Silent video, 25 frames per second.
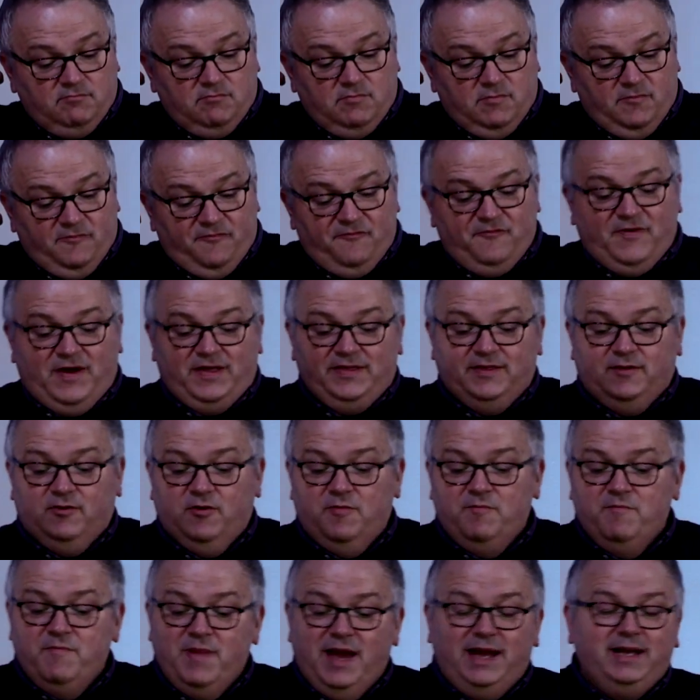In fact, there are
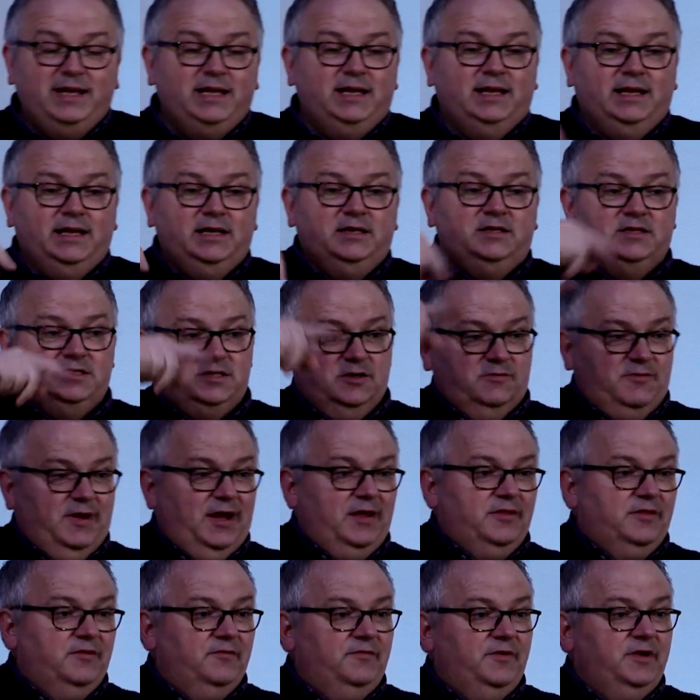many leaders
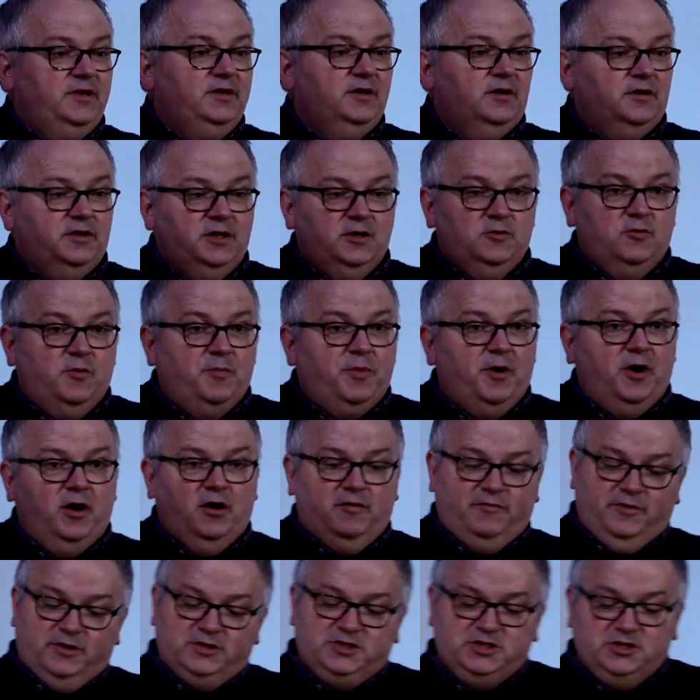around the vineyard who were part
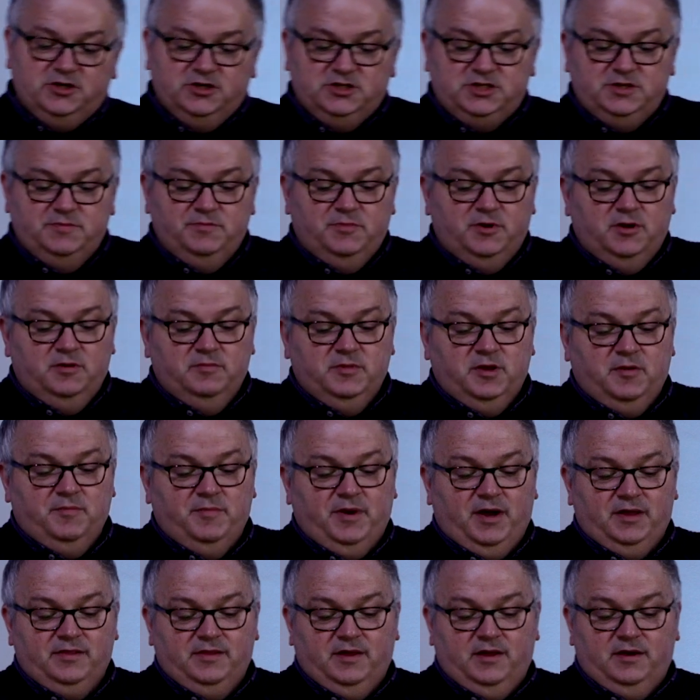of our church in Birmingham
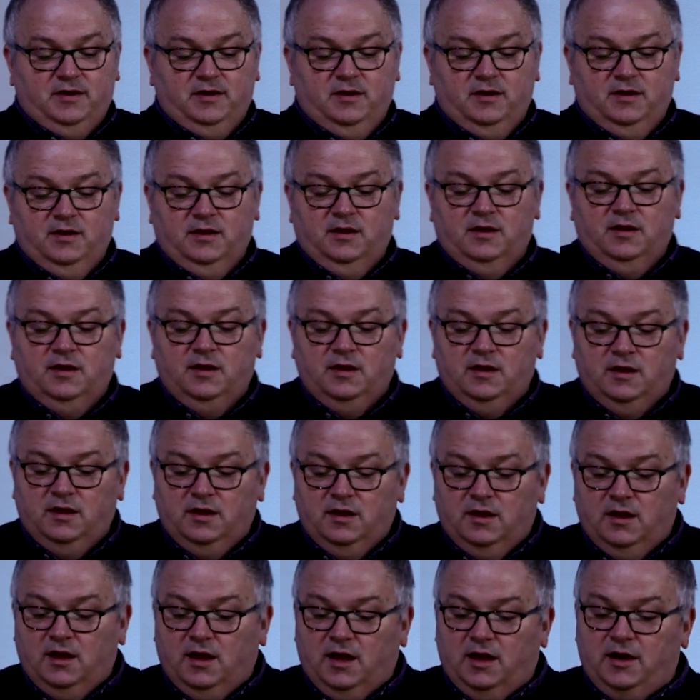back then.
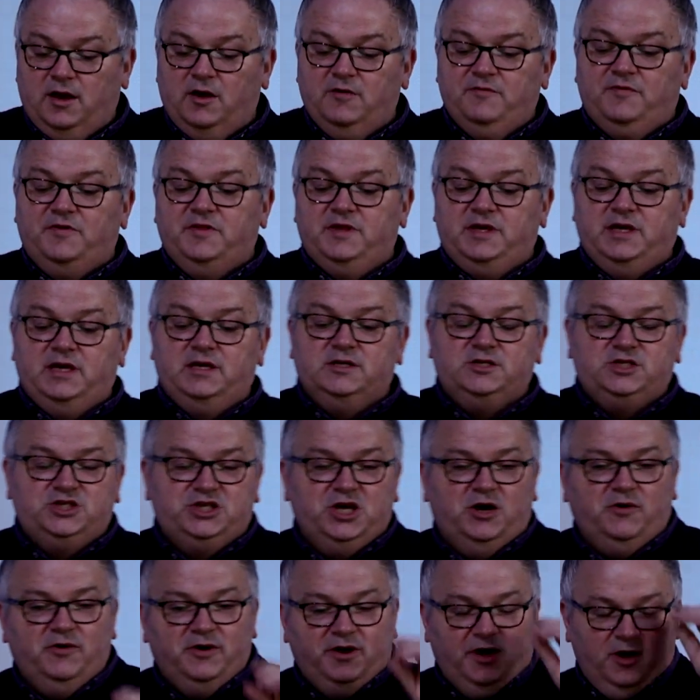And over the years,
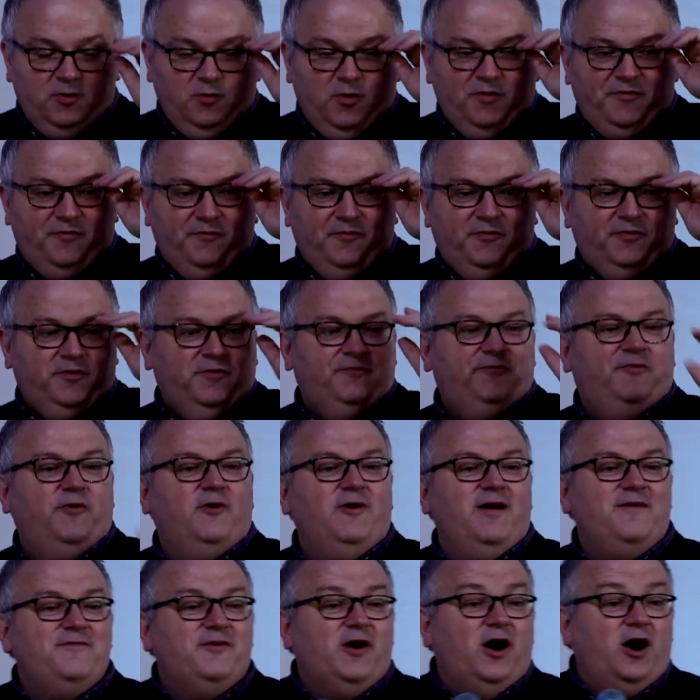Joe and I were
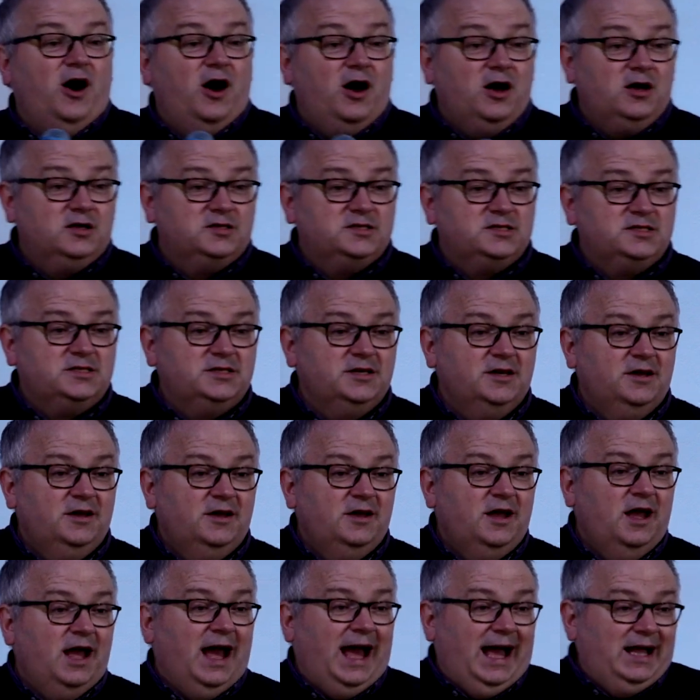forever asked,
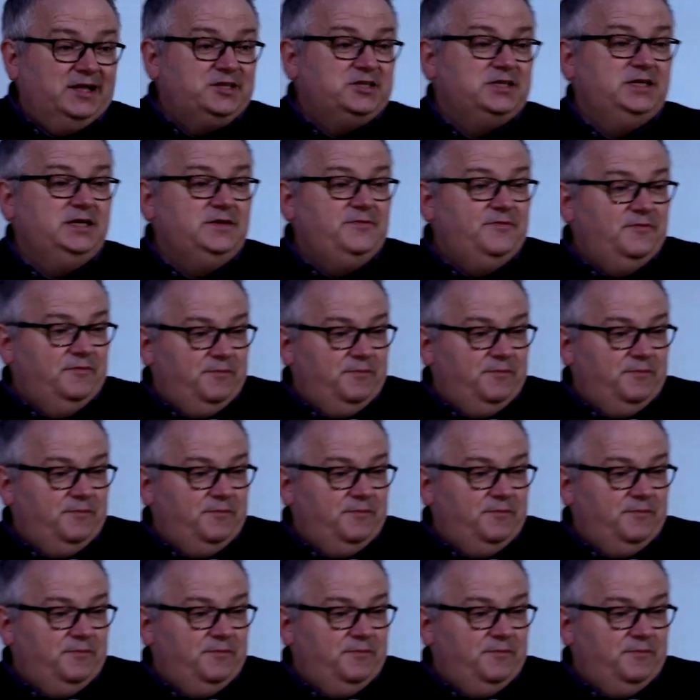actually,